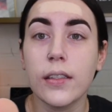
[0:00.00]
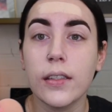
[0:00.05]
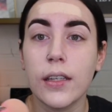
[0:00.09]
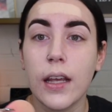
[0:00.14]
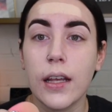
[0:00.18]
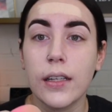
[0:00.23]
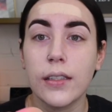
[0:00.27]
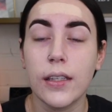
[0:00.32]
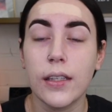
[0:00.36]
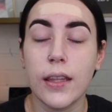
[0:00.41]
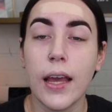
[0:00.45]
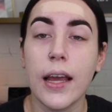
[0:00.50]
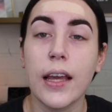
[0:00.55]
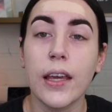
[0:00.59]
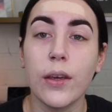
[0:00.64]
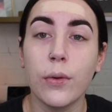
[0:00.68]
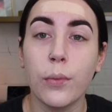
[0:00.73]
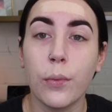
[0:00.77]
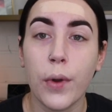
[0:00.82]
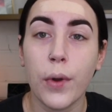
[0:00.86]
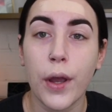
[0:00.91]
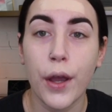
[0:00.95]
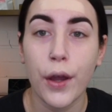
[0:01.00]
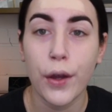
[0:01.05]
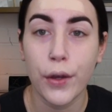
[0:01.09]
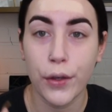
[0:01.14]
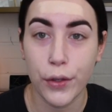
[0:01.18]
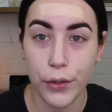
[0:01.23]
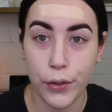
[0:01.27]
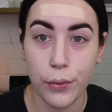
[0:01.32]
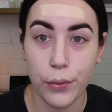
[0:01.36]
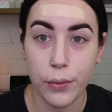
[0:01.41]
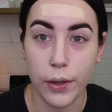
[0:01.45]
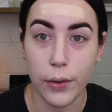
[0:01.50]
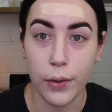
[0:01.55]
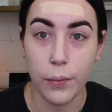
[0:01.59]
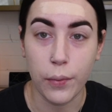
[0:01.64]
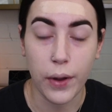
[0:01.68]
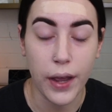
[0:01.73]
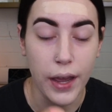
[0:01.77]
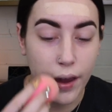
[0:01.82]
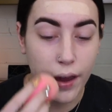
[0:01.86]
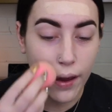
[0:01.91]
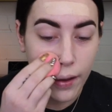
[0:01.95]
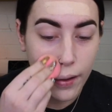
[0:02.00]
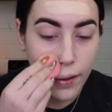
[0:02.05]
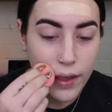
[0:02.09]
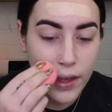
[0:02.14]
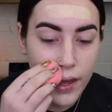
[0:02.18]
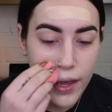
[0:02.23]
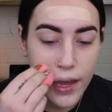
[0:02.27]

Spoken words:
says they can wear, you can wear.